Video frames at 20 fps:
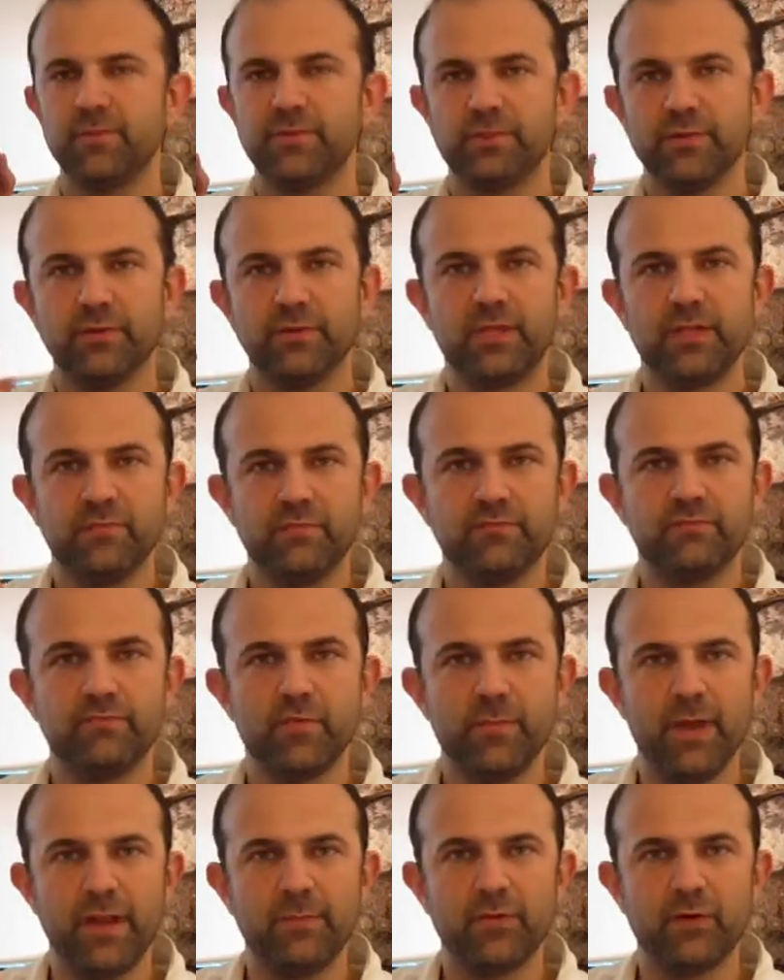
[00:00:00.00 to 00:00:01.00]
So it can
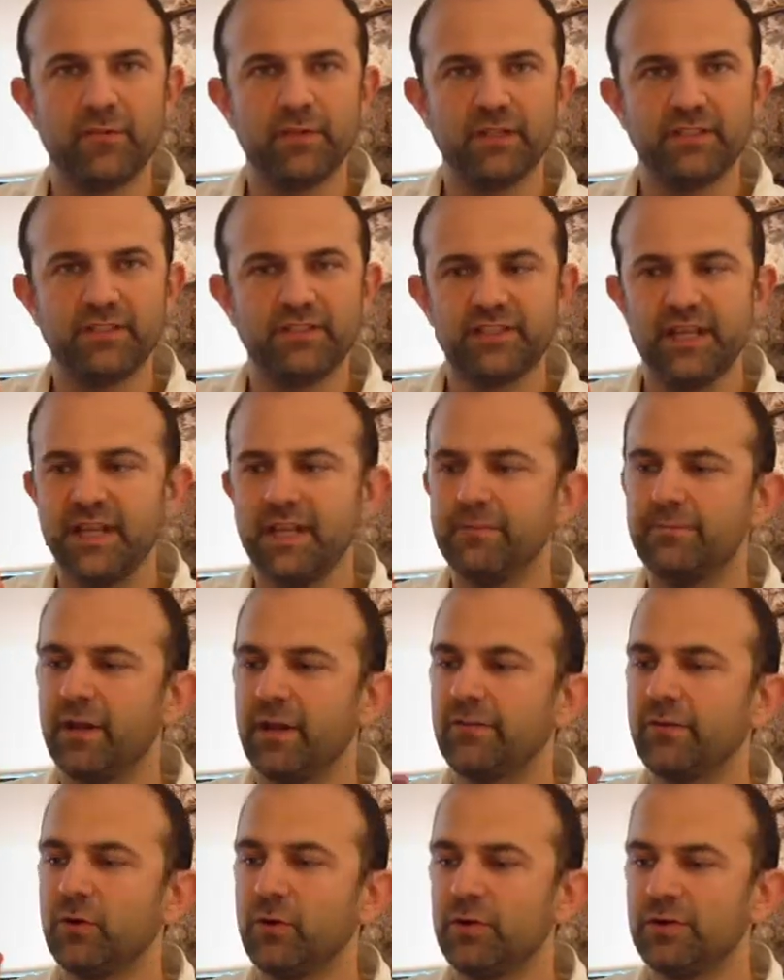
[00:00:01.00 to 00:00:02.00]
remain perfectly steady.
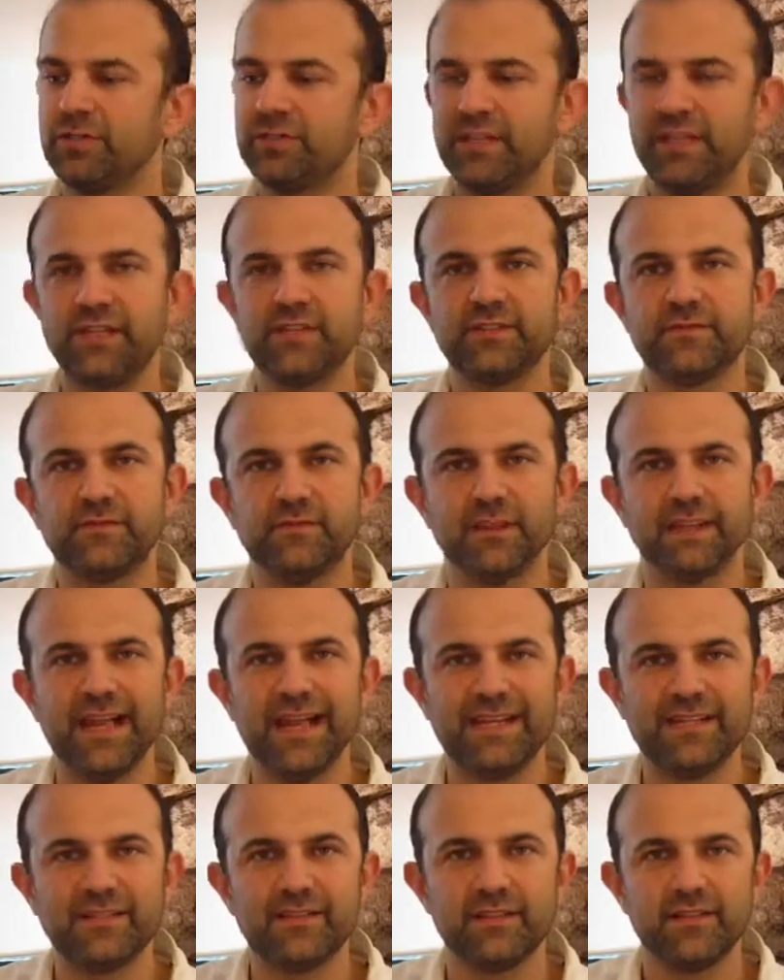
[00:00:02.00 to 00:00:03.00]
But of course, it is
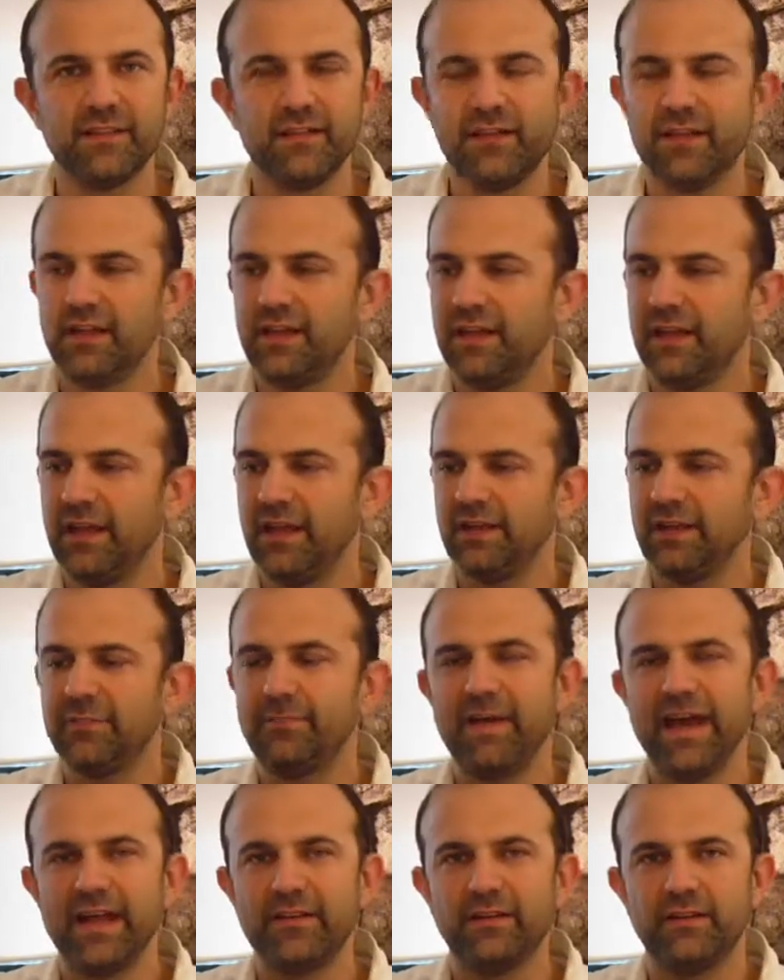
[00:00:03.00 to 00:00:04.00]
light and
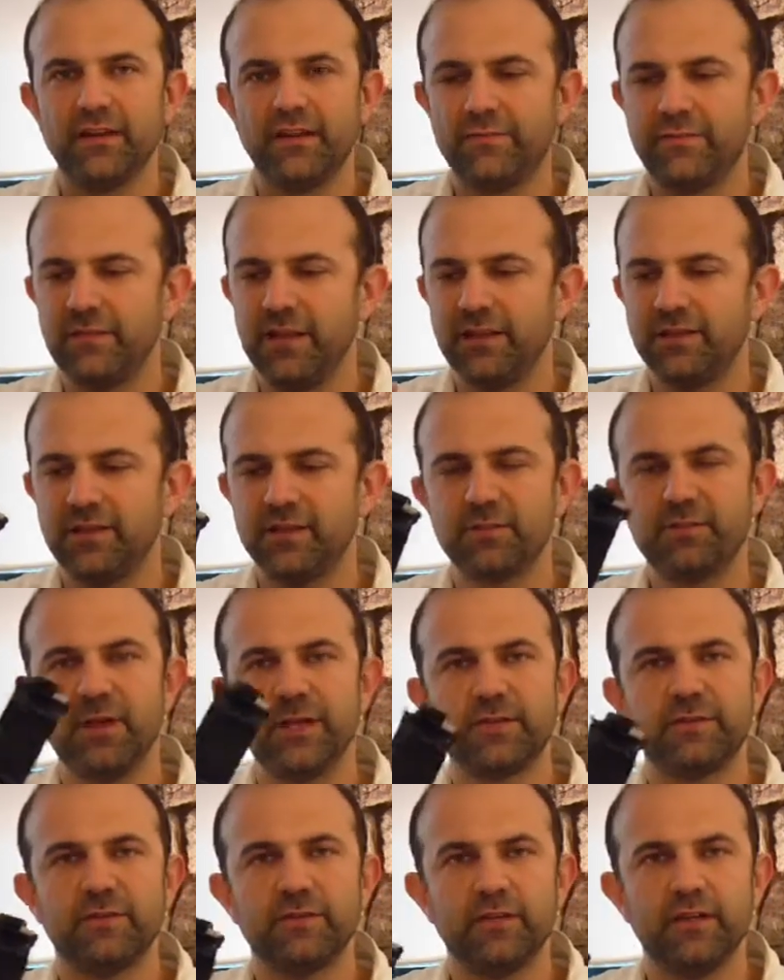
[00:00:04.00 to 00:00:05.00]
compact enough that this
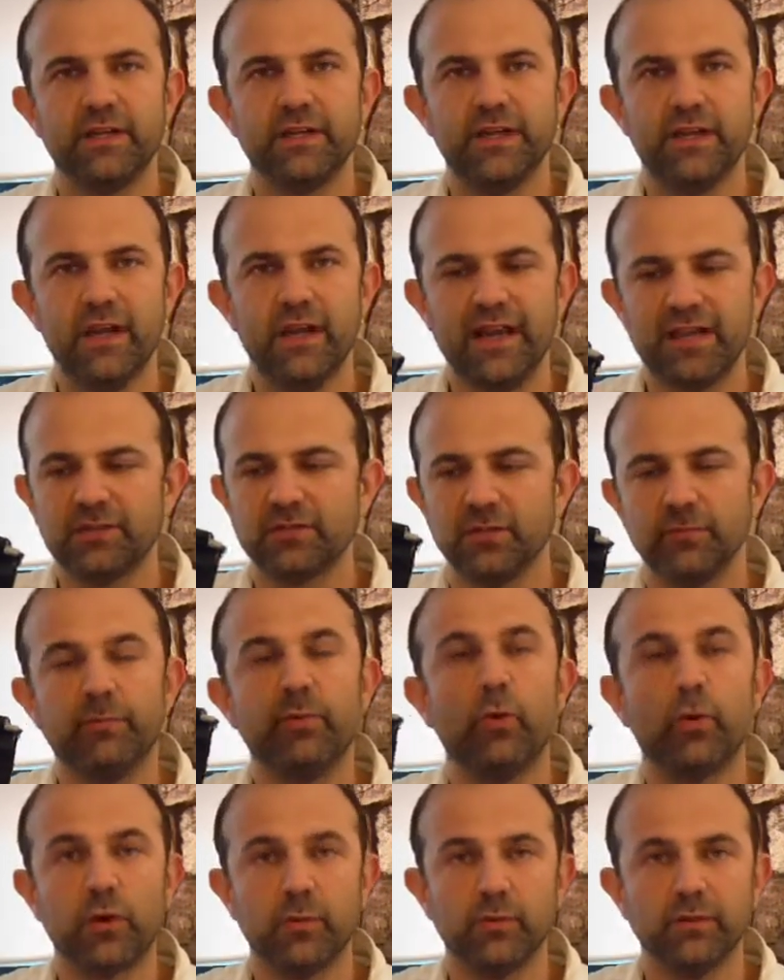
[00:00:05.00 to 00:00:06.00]
makes for an excellent
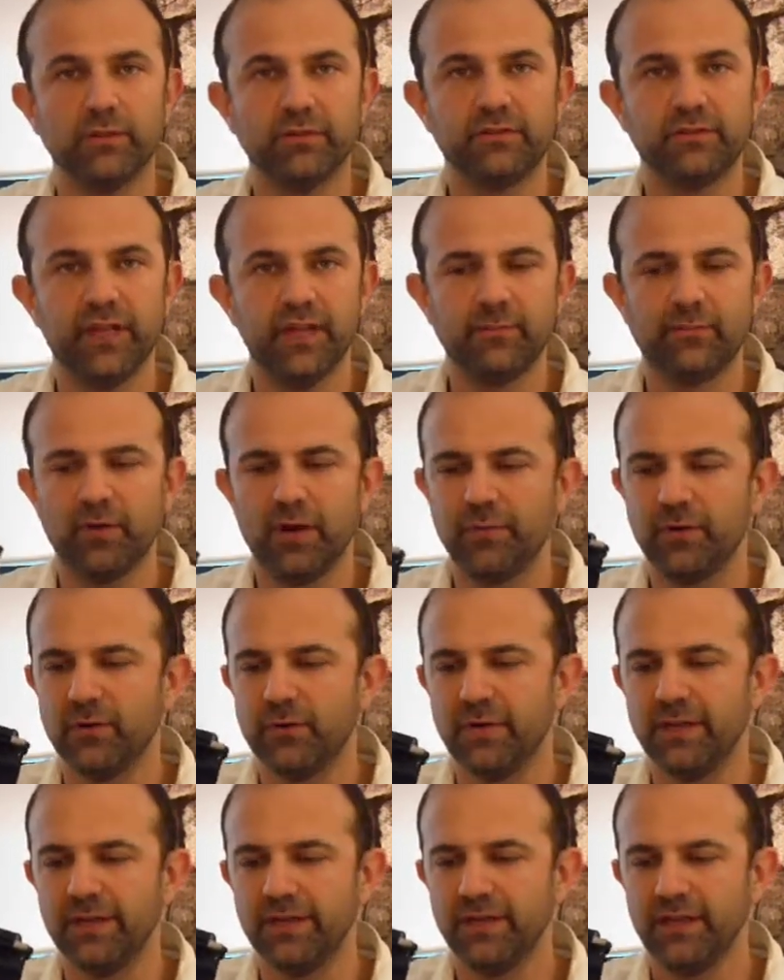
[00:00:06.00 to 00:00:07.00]
portable
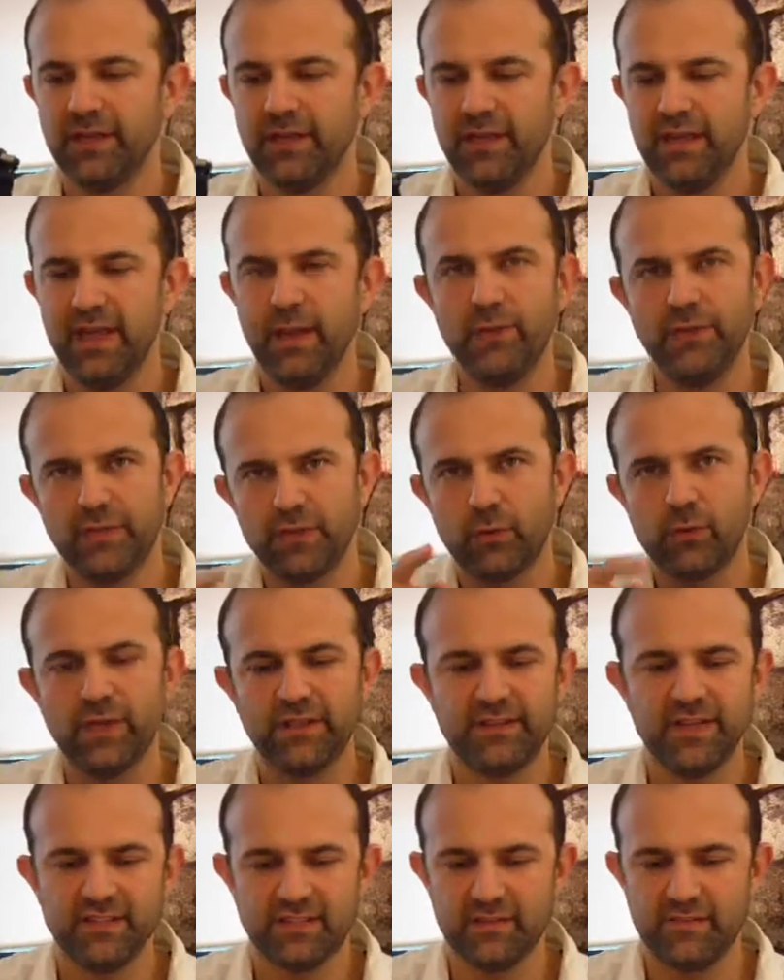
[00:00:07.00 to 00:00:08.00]
teleprompter rig. And we did a
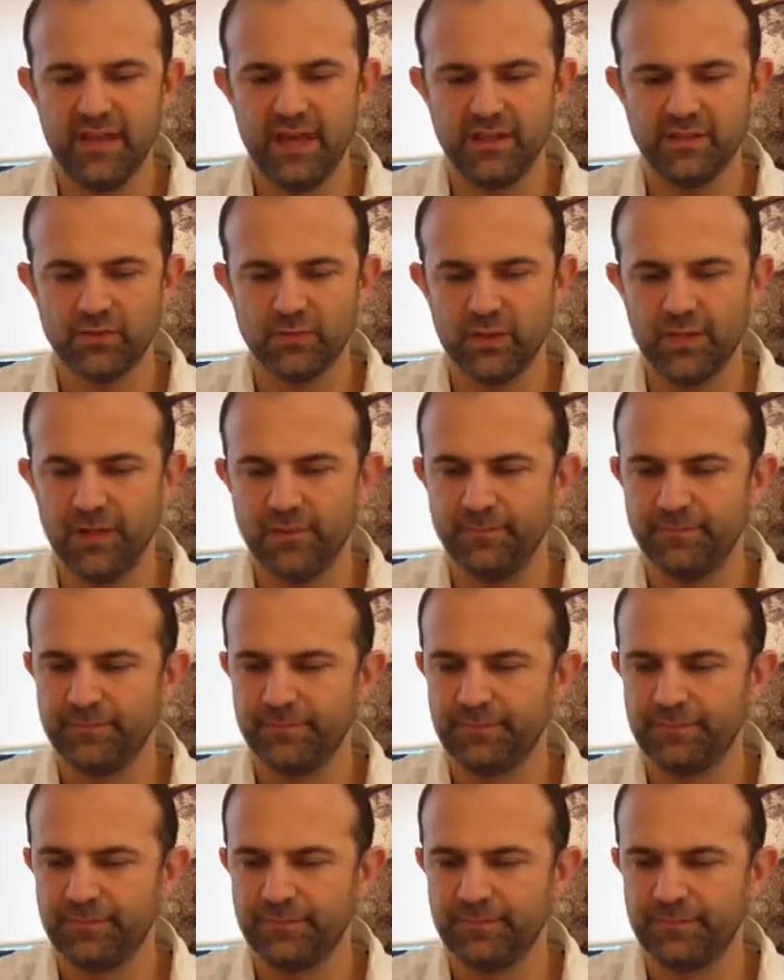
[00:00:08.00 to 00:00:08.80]
quick test of that as well.